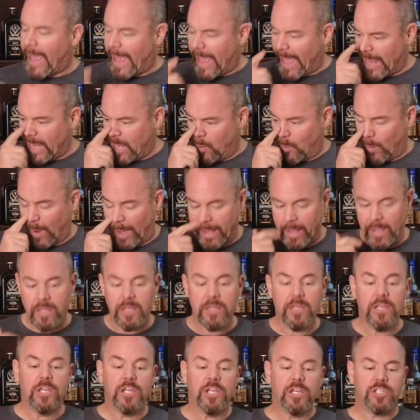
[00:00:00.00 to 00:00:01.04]
Anyway,
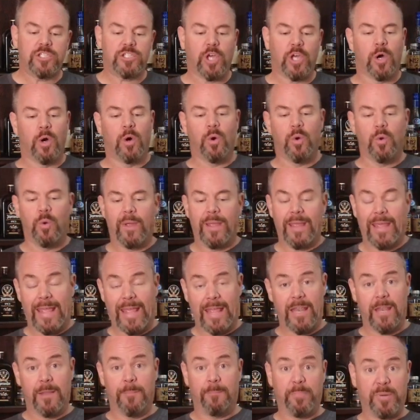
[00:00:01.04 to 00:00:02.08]
so
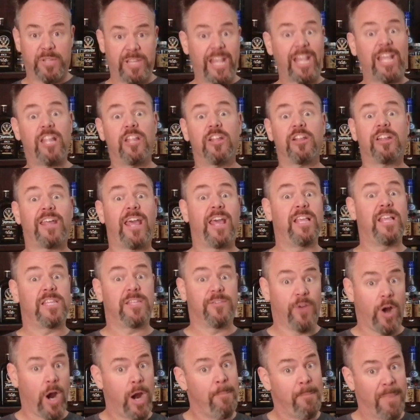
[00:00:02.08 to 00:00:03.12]
in the particular case
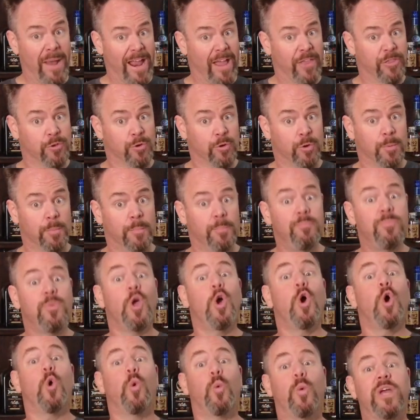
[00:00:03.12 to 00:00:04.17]
of our bathroom,
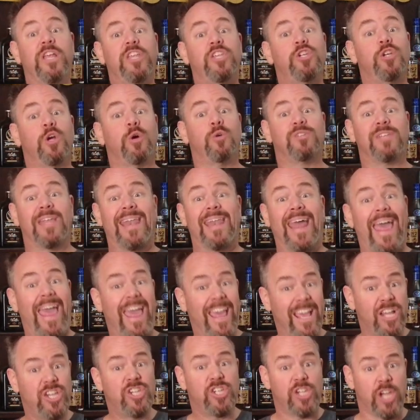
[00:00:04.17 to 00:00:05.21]
we chose an
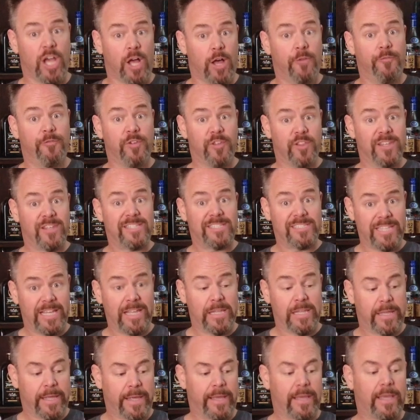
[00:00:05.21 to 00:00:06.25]
eggshell for the
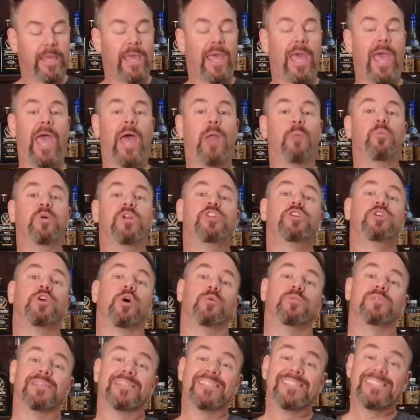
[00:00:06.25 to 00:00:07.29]
ceiling and we
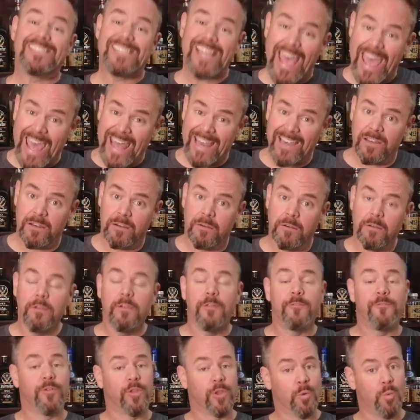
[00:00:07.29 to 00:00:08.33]
chose a satin
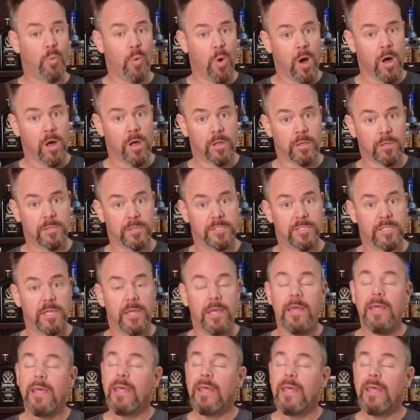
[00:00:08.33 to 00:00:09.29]
for the walls.